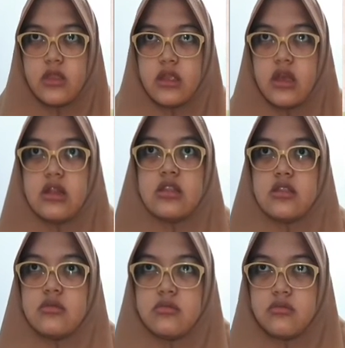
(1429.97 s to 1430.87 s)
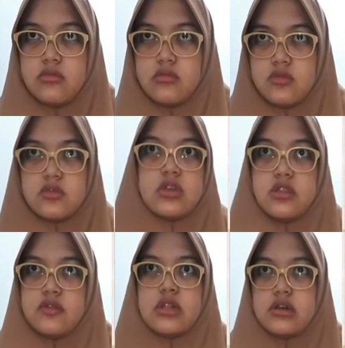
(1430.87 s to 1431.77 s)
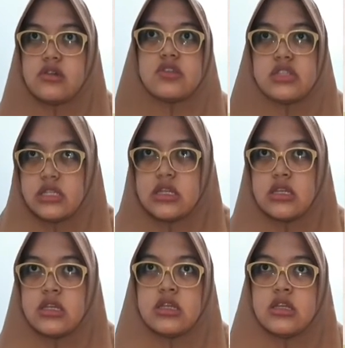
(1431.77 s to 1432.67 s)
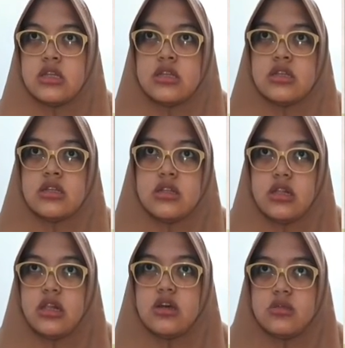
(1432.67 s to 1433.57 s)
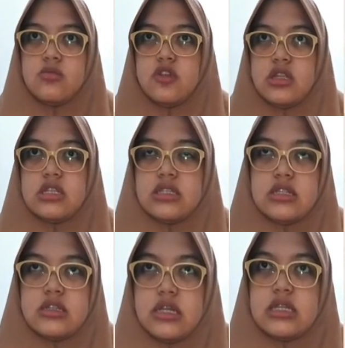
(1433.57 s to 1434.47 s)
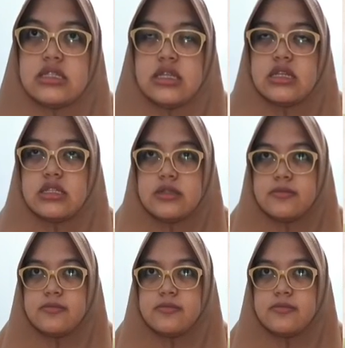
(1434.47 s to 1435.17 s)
and it will cost a lot more than standardized tests.